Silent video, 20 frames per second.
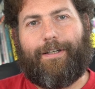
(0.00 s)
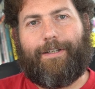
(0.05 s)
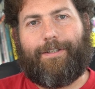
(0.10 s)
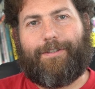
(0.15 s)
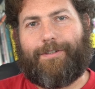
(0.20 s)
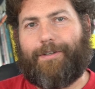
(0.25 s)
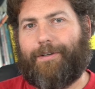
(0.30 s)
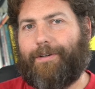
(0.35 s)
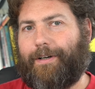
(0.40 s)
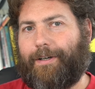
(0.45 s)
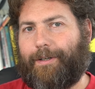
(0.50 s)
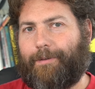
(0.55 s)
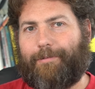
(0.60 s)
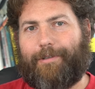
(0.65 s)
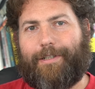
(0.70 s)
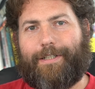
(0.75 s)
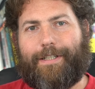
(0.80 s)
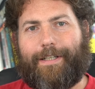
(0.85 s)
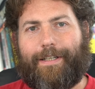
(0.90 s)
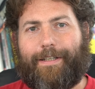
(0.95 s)
so I'd
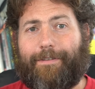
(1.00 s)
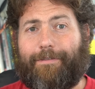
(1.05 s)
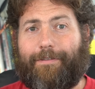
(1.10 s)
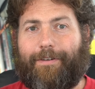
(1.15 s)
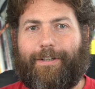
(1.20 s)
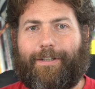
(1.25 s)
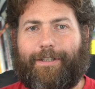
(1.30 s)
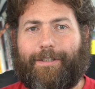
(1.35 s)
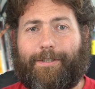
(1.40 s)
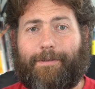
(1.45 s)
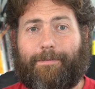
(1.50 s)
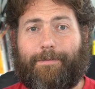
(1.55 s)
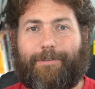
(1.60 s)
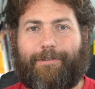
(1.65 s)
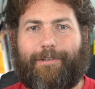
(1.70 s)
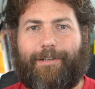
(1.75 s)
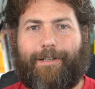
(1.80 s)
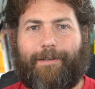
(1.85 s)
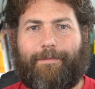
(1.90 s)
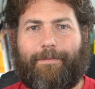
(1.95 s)
appreciate a
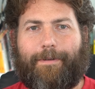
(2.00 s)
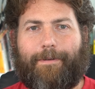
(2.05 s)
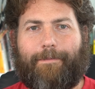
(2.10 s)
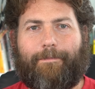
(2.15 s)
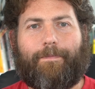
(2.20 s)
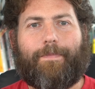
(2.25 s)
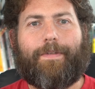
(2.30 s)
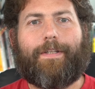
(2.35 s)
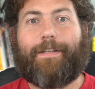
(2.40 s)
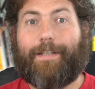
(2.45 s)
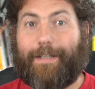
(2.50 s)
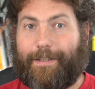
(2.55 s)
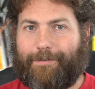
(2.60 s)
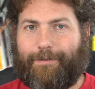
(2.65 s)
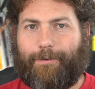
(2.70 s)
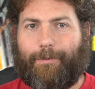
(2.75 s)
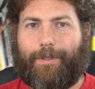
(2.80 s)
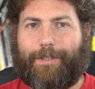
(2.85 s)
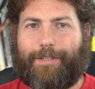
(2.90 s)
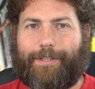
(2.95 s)
subscribe. Thanks
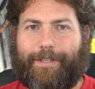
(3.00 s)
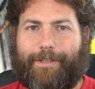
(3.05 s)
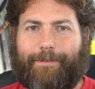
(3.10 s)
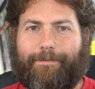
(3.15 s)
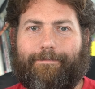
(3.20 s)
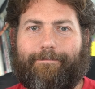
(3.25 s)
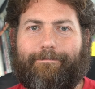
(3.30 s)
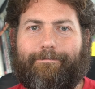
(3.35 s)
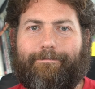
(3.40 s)
for watching.